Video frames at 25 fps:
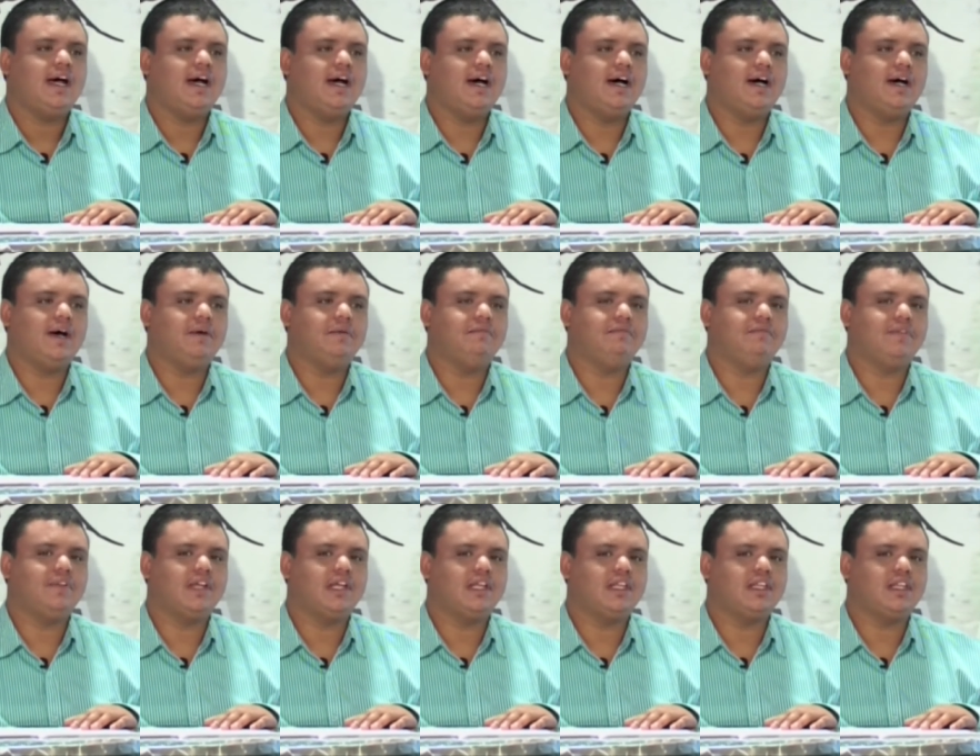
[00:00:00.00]

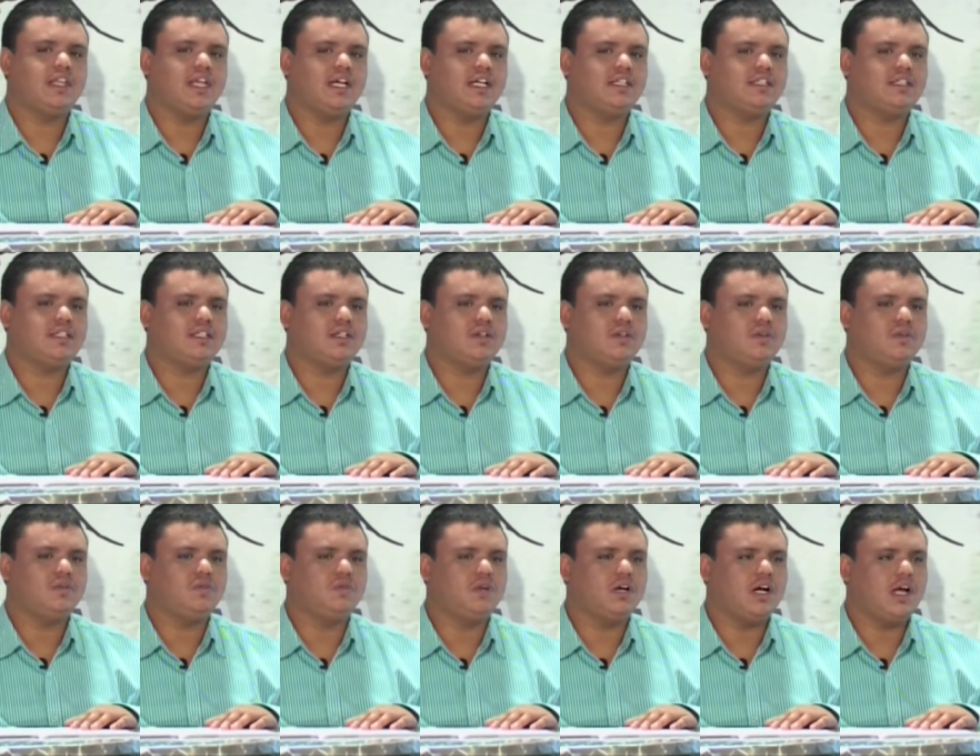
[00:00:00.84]
That
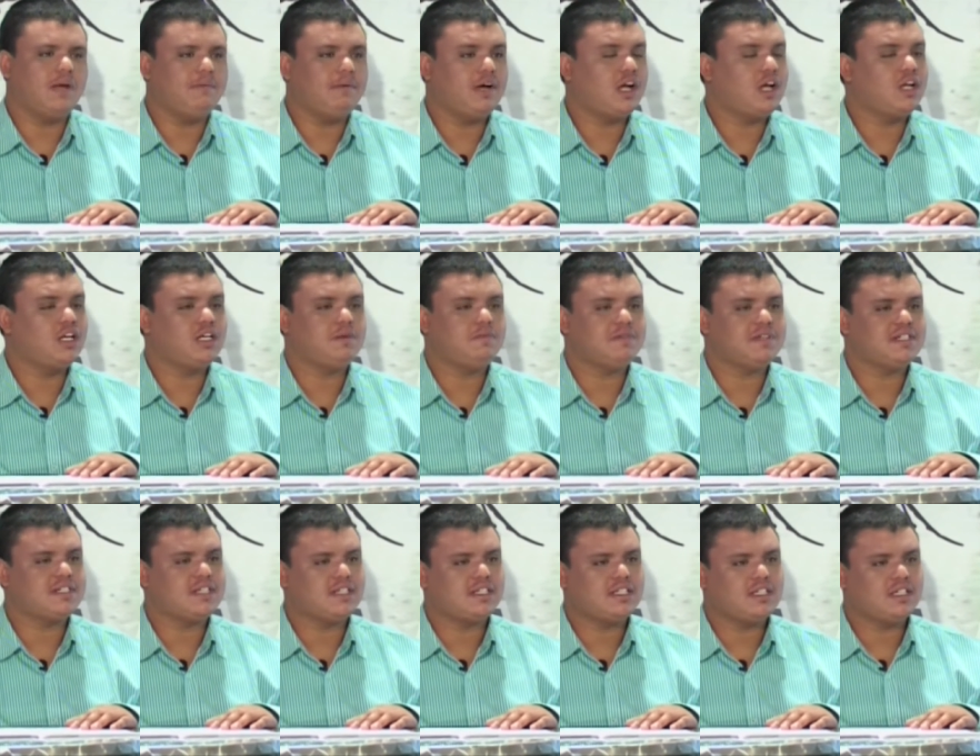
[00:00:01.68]
am I going to be
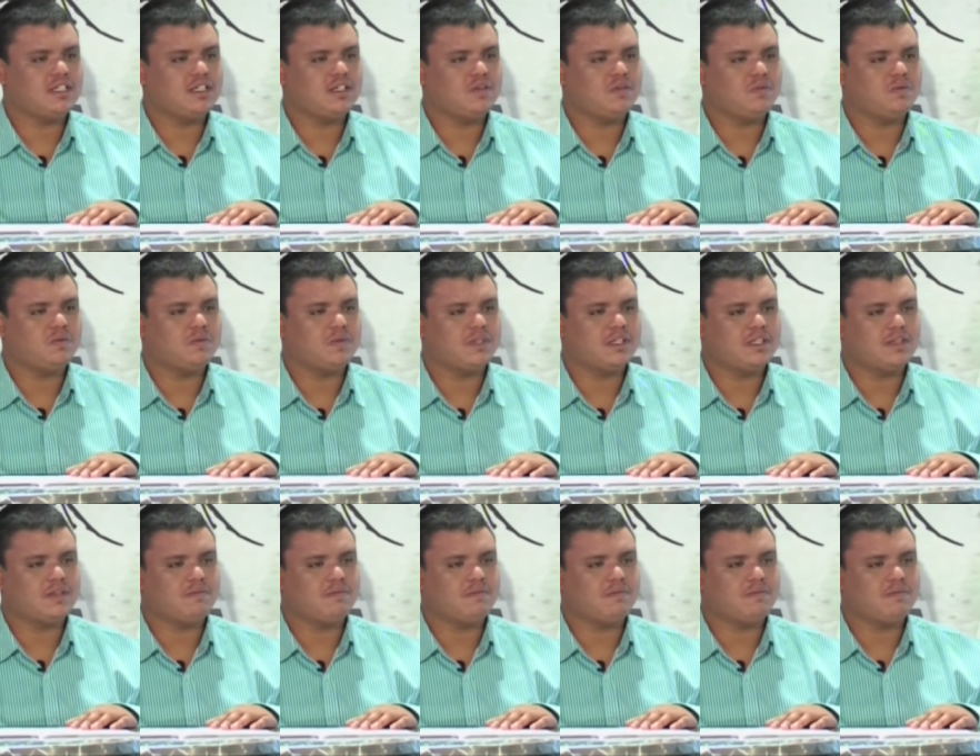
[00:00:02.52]
sitting with